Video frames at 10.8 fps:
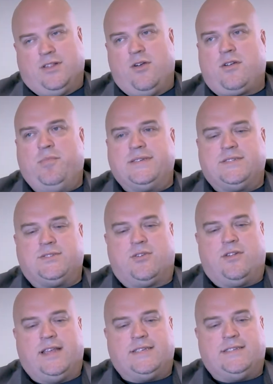a local business
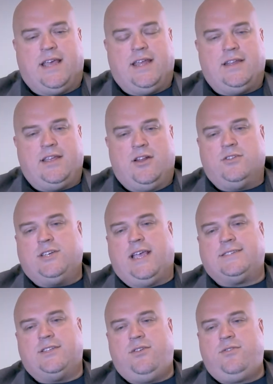owner that said, you know,
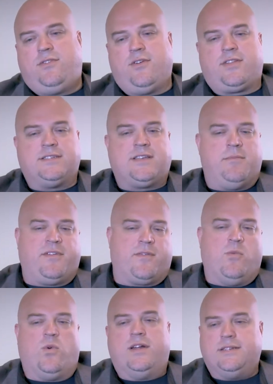Jason, you took this company
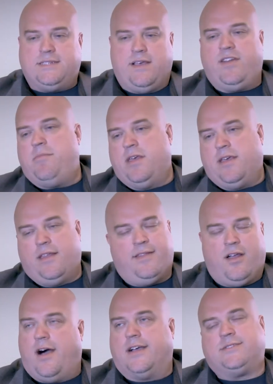from one to 70 million.
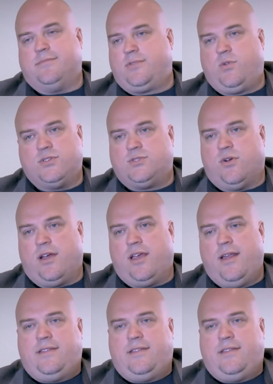Awesome, cool story.